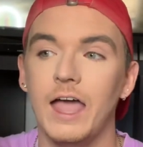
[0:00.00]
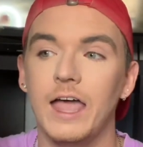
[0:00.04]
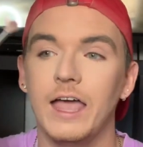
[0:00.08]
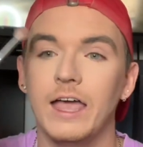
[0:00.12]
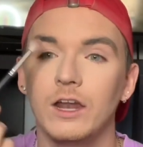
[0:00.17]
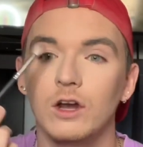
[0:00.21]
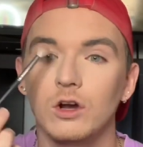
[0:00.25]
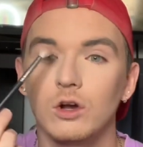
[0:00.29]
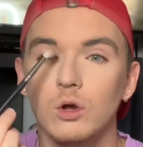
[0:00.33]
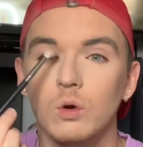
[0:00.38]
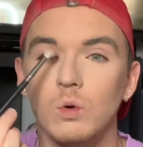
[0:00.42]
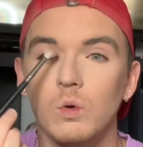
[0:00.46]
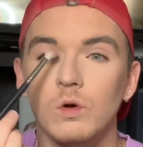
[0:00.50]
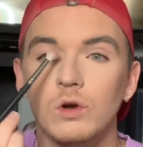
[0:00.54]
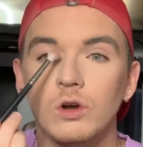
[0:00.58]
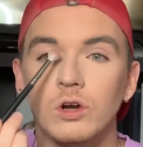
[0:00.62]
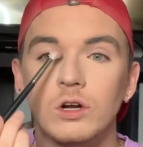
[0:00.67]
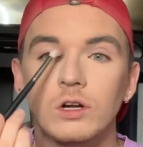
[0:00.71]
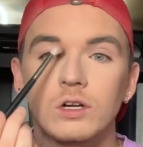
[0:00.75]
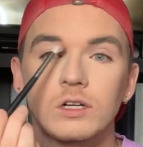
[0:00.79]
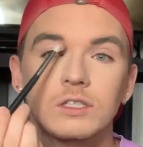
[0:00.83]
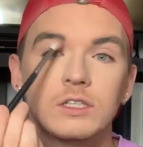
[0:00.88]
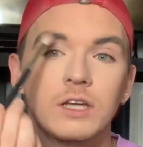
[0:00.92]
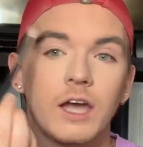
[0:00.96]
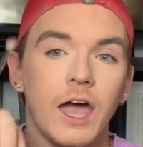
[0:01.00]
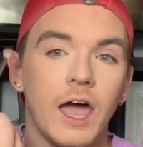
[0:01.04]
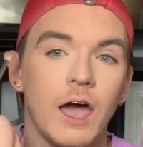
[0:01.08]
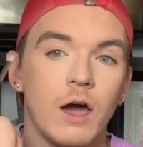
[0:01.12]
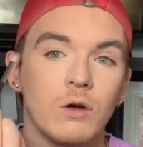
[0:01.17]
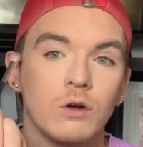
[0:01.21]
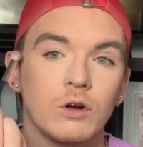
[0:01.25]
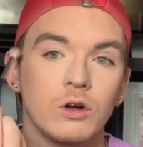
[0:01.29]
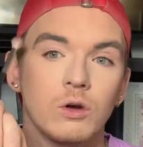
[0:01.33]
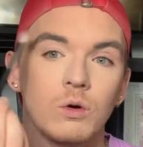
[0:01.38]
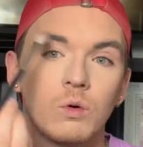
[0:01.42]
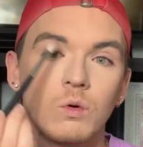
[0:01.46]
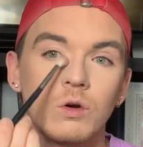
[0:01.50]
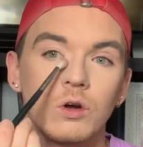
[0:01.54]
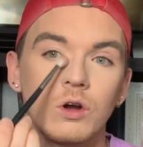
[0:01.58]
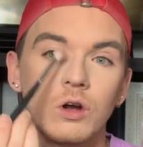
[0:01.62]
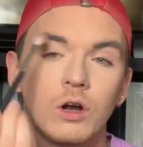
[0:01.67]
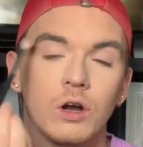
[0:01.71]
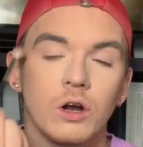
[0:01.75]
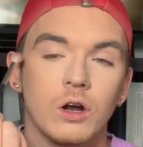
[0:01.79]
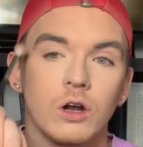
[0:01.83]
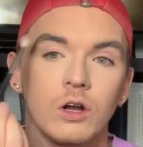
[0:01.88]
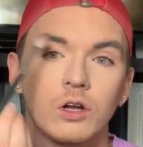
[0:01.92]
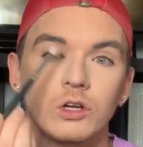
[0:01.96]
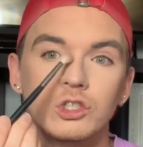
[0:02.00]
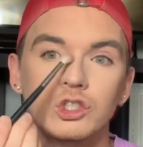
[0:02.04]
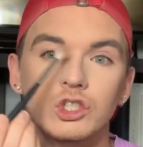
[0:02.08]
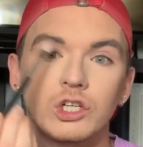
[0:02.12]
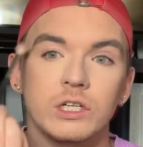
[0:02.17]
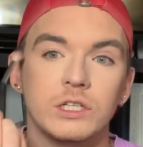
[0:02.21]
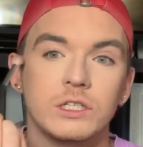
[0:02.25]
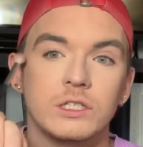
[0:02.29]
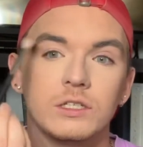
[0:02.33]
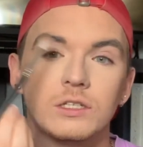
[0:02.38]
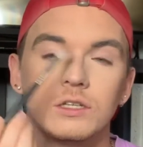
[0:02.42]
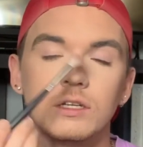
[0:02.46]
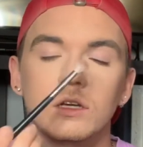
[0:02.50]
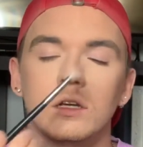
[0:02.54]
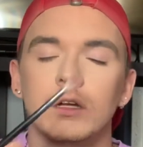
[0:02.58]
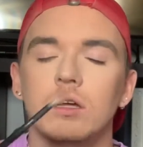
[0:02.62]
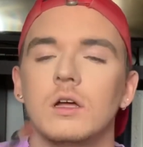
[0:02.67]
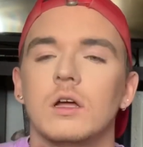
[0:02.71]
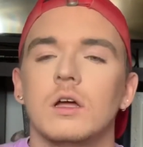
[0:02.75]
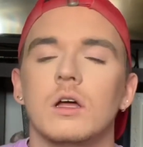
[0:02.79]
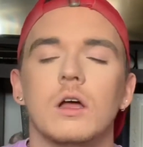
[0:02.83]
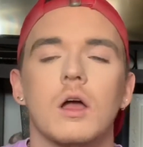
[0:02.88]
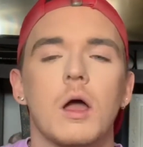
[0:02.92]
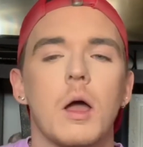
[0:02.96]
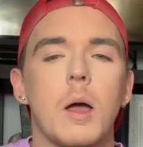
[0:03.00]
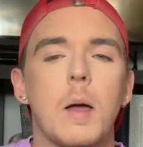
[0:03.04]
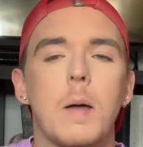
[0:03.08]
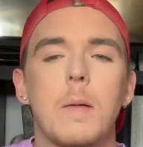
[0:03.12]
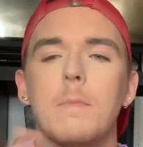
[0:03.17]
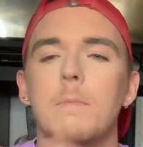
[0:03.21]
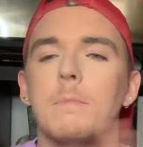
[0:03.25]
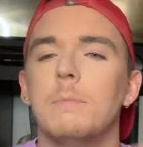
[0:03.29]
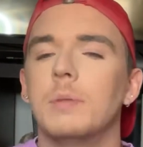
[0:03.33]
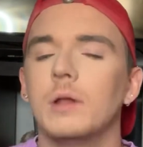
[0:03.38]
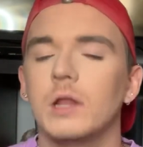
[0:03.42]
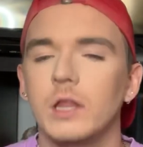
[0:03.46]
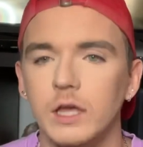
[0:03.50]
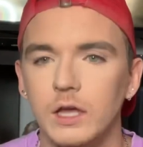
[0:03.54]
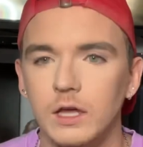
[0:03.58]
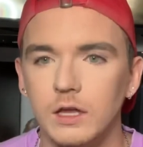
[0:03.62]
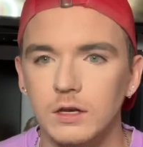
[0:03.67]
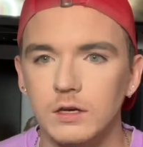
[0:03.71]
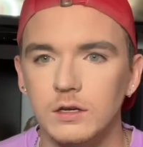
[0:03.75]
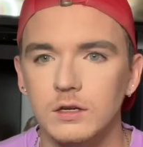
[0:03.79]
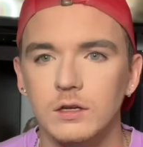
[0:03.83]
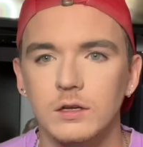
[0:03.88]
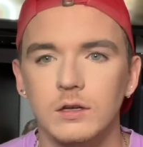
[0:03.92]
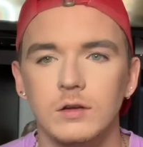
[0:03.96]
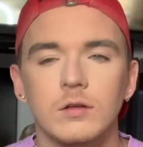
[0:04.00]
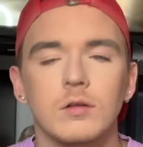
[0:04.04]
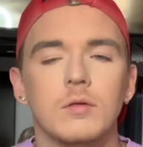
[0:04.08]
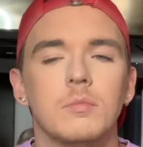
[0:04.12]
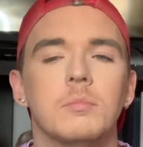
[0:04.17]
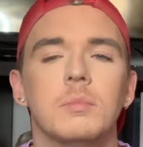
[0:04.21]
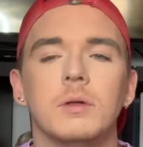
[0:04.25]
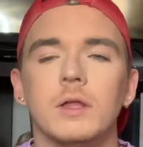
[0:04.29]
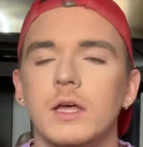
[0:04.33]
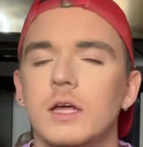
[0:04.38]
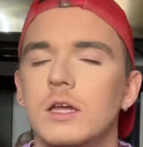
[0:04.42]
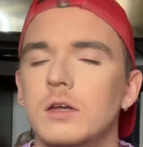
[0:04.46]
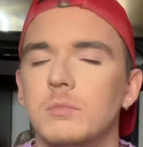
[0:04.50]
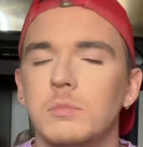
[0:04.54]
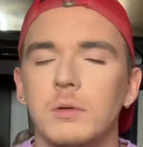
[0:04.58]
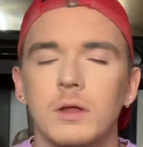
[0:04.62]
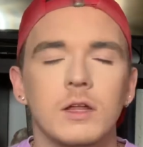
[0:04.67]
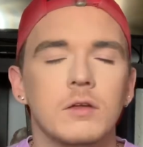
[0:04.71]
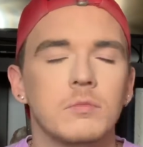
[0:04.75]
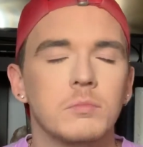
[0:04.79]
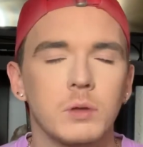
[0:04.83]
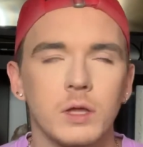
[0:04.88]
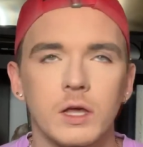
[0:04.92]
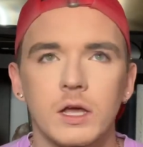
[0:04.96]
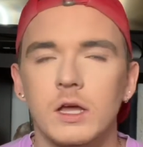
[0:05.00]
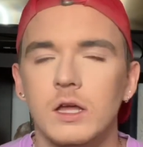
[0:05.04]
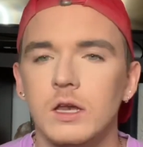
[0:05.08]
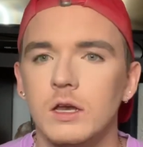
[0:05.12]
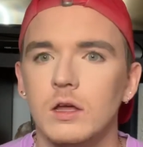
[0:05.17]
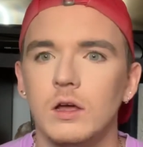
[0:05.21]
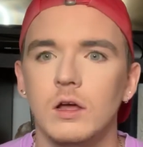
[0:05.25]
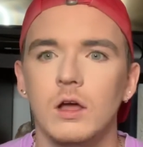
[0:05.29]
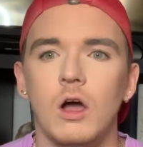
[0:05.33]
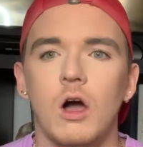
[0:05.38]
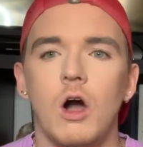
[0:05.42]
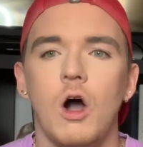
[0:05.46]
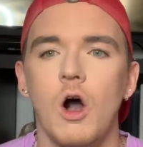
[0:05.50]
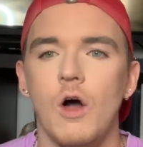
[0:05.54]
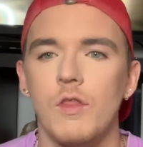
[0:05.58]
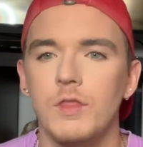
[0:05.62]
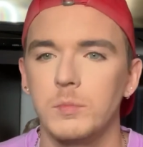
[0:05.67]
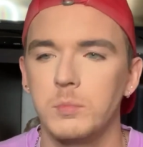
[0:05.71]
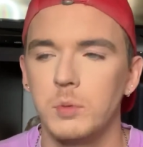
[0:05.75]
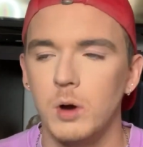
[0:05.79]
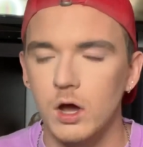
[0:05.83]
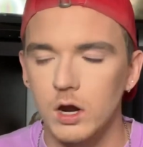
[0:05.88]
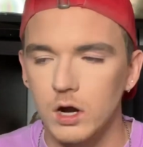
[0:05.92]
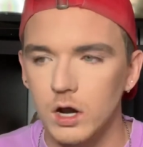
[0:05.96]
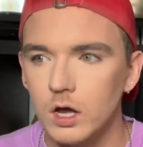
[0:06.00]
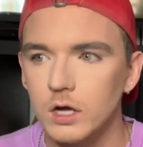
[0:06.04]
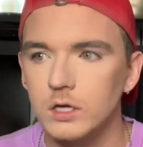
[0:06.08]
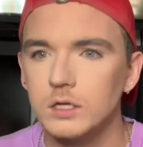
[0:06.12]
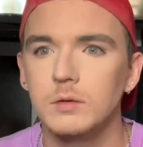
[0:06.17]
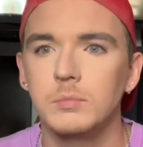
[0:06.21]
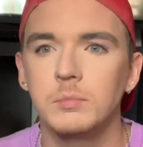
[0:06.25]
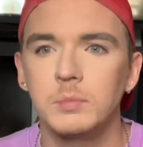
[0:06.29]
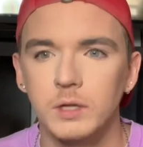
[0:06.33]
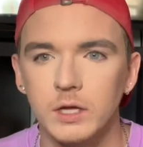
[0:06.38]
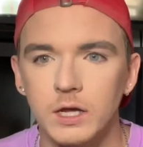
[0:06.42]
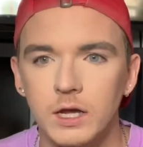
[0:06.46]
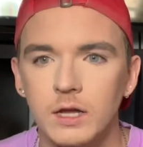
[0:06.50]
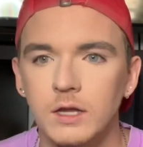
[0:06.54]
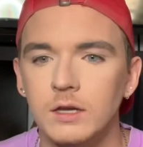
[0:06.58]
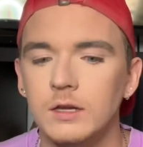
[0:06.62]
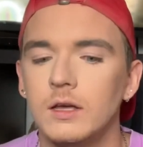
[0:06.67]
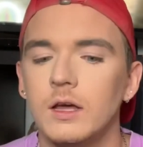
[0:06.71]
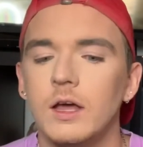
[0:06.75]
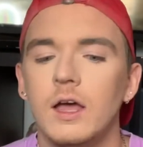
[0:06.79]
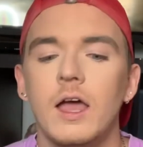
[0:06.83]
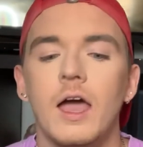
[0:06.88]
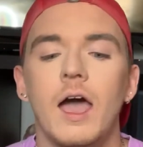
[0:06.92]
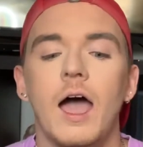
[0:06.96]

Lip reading: inner corner to outer corner. Just blend, blend, blend, blend. All the product blend.